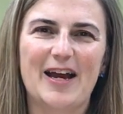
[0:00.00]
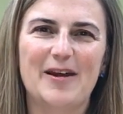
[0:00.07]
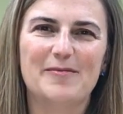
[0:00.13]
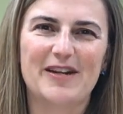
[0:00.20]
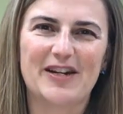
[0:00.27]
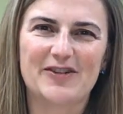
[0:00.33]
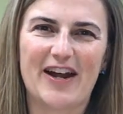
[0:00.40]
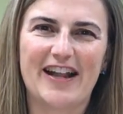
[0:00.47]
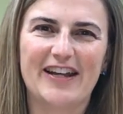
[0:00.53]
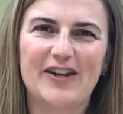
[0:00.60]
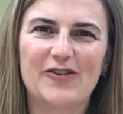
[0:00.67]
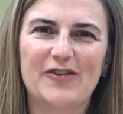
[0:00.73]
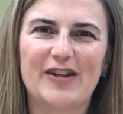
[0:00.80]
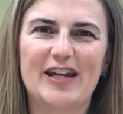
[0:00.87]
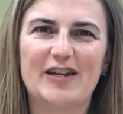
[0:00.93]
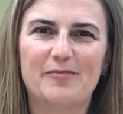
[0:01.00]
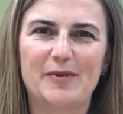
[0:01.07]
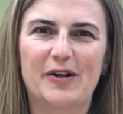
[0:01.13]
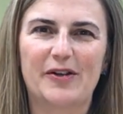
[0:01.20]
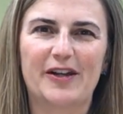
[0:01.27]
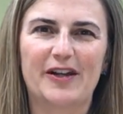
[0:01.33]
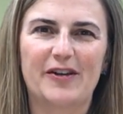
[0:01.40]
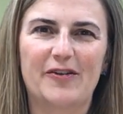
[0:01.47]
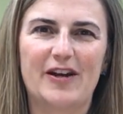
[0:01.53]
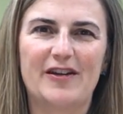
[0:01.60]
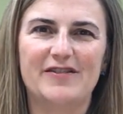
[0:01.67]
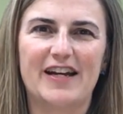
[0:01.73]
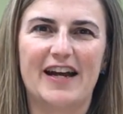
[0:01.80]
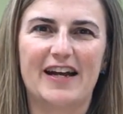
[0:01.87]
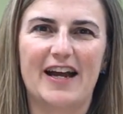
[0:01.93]
I'm Dr. Carine of
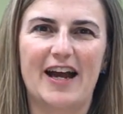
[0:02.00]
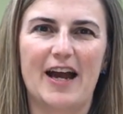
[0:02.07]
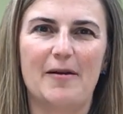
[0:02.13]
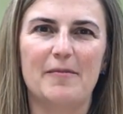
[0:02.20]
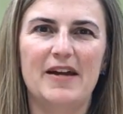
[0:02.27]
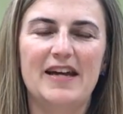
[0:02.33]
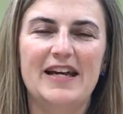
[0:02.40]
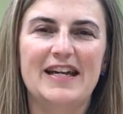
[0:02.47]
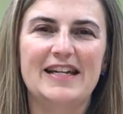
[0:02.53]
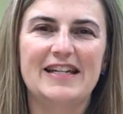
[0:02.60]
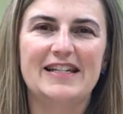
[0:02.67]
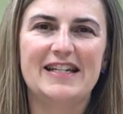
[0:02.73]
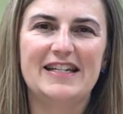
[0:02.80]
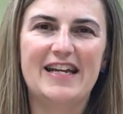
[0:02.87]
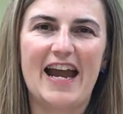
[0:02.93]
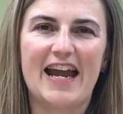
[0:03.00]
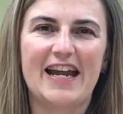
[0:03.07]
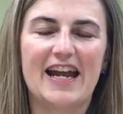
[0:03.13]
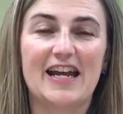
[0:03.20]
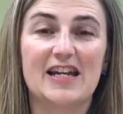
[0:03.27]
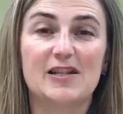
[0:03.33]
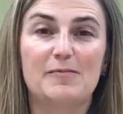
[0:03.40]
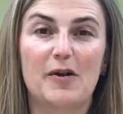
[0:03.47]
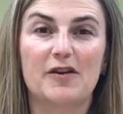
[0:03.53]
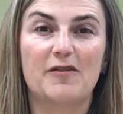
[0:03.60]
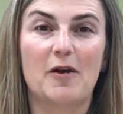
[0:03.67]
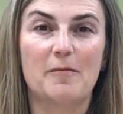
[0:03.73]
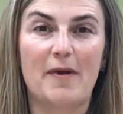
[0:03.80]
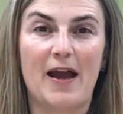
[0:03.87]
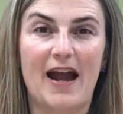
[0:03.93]
Integrative.com. Today, as part
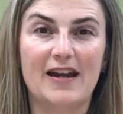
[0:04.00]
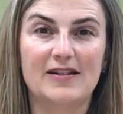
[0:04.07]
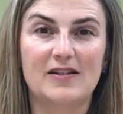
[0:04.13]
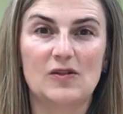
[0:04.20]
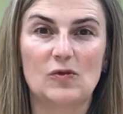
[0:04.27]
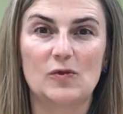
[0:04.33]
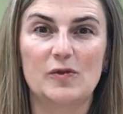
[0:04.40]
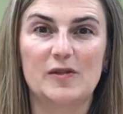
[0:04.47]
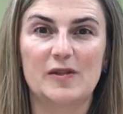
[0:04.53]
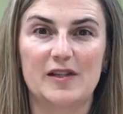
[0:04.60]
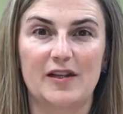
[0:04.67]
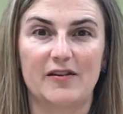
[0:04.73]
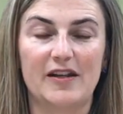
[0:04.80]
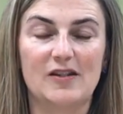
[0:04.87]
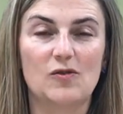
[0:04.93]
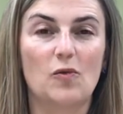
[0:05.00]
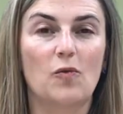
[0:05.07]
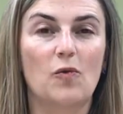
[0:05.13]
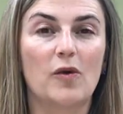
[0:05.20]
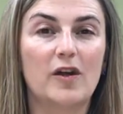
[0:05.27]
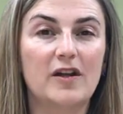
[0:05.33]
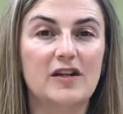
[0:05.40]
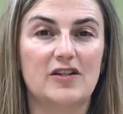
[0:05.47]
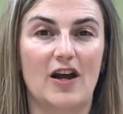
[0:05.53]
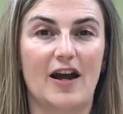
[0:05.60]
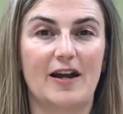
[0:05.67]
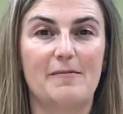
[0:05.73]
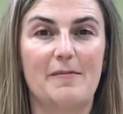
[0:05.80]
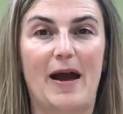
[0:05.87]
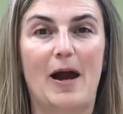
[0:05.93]
of our Back to School series, we're going to
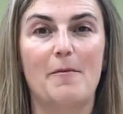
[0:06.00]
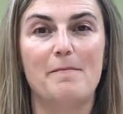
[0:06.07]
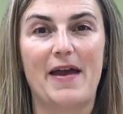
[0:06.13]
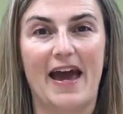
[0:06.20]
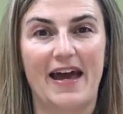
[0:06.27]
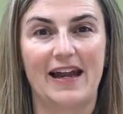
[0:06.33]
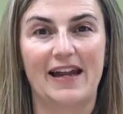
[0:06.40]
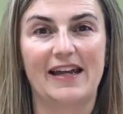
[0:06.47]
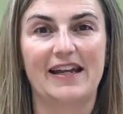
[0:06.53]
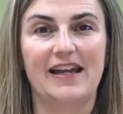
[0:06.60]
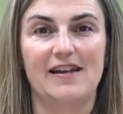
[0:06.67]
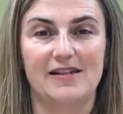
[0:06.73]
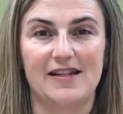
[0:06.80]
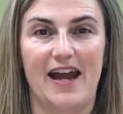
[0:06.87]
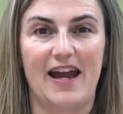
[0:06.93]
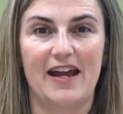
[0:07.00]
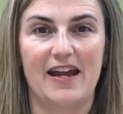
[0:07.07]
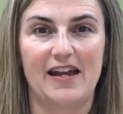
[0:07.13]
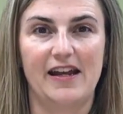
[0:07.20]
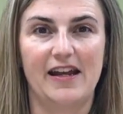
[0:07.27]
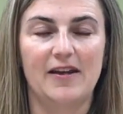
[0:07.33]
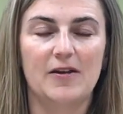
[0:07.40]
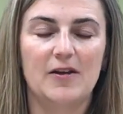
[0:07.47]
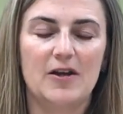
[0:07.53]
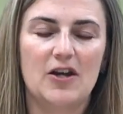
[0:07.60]
talk about battling anxiety.